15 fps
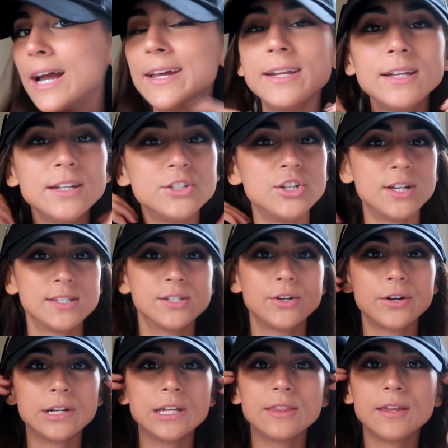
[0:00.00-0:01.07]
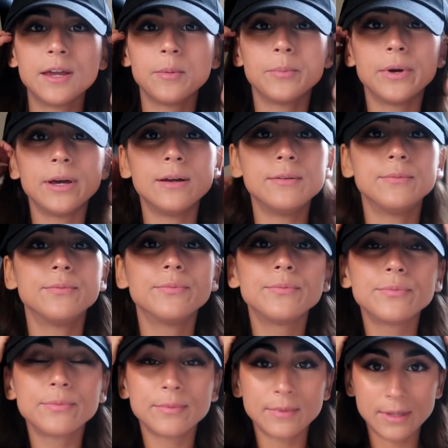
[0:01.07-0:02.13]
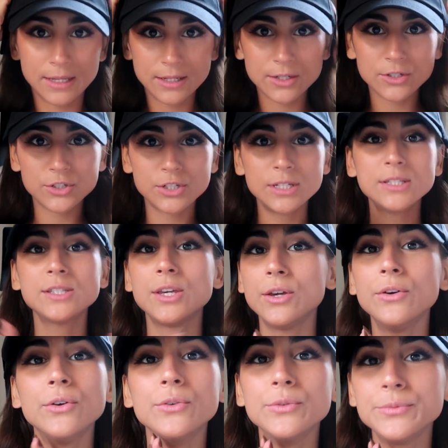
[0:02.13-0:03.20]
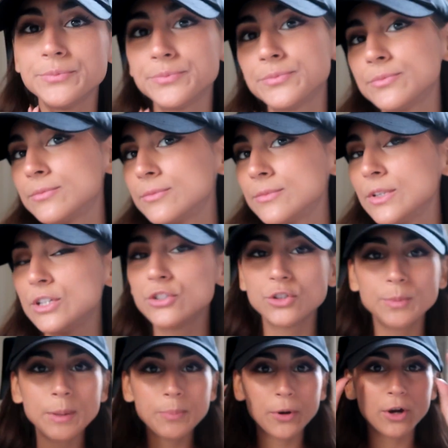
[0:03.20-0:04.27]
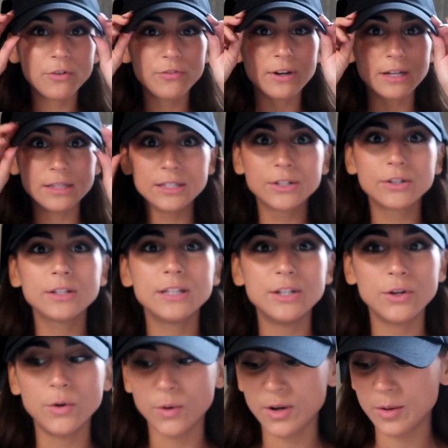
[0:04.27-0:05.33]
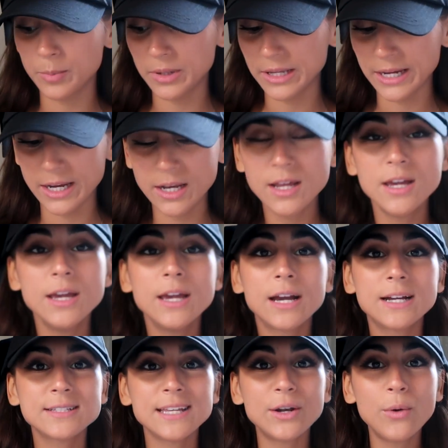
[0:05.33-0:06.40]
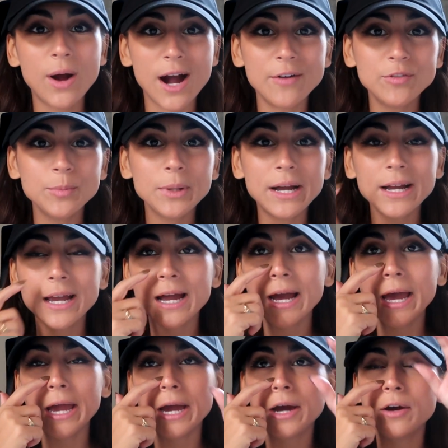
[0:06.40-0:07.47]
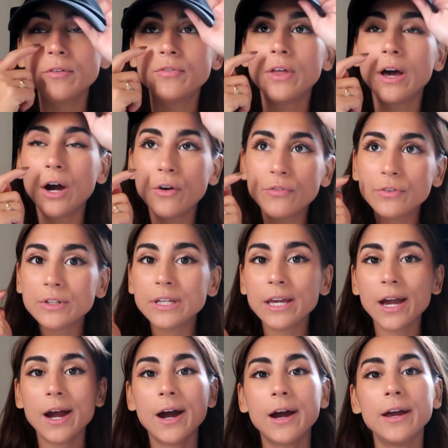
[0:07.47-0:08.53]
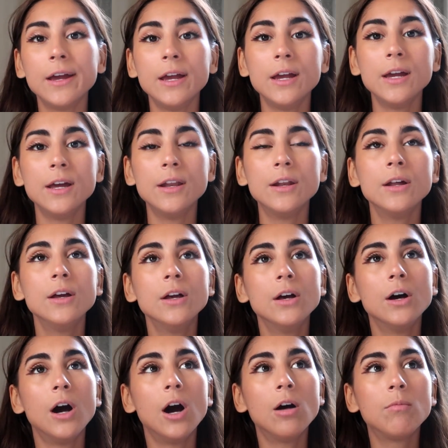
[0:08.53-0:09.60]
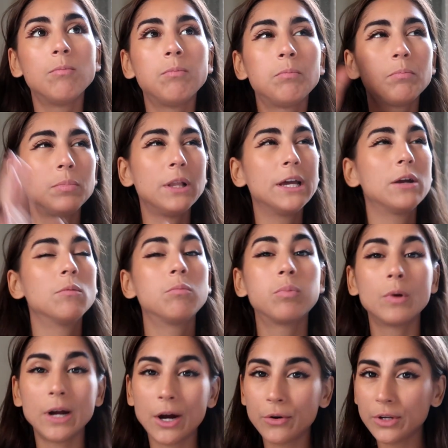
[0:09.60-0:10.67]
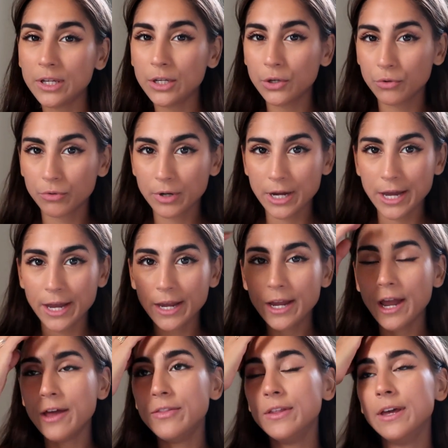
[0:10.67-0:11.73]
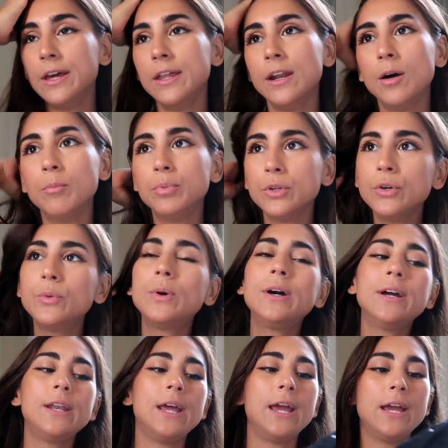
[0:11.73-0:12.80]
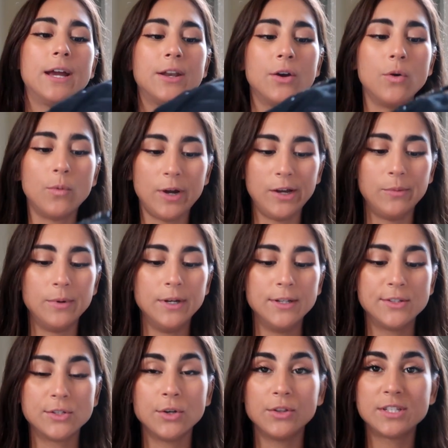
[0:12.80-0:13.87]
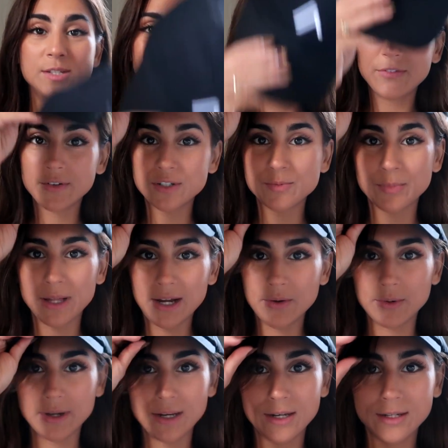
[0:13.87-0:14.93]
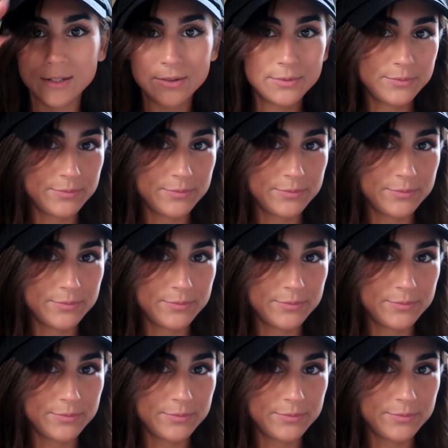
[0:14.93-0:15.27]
I didn't adjust it or anything, but she's cute. She'll be perfect literally to go on the plane because I don't have a black hat. I have the Alphalete hat and a like brownie gray and then a blue one and a white one. So this is my first black one.